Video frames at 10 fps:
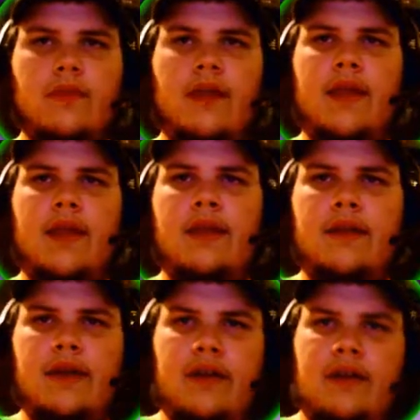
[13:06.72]
And
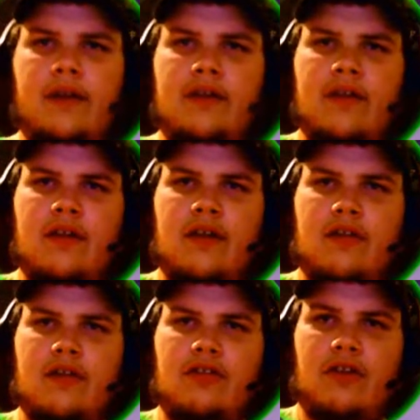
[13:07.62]
let's get a
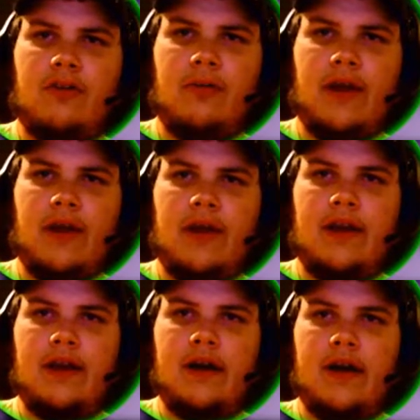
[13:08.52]
good song playing
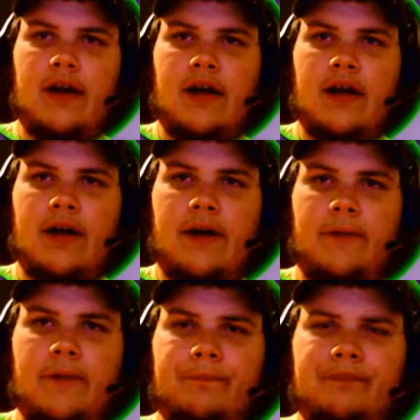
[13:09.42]
here.
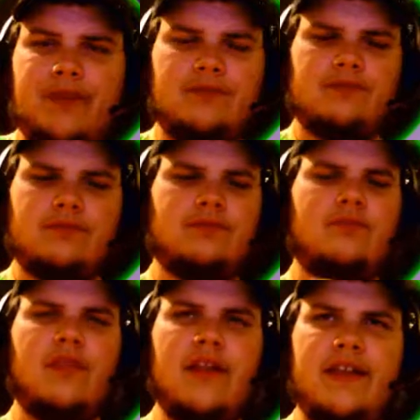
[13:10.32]
Can
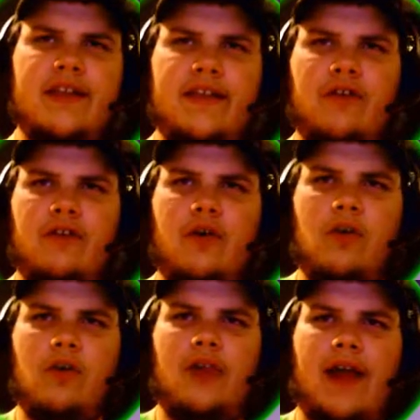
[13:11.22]
never go wrong
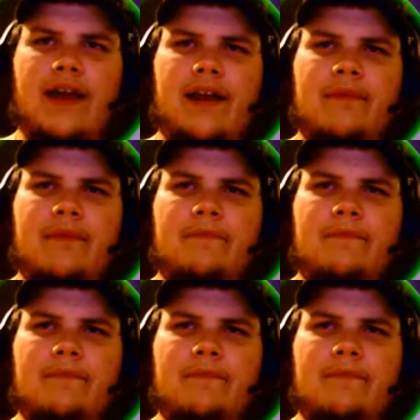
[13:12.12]
with Gladian.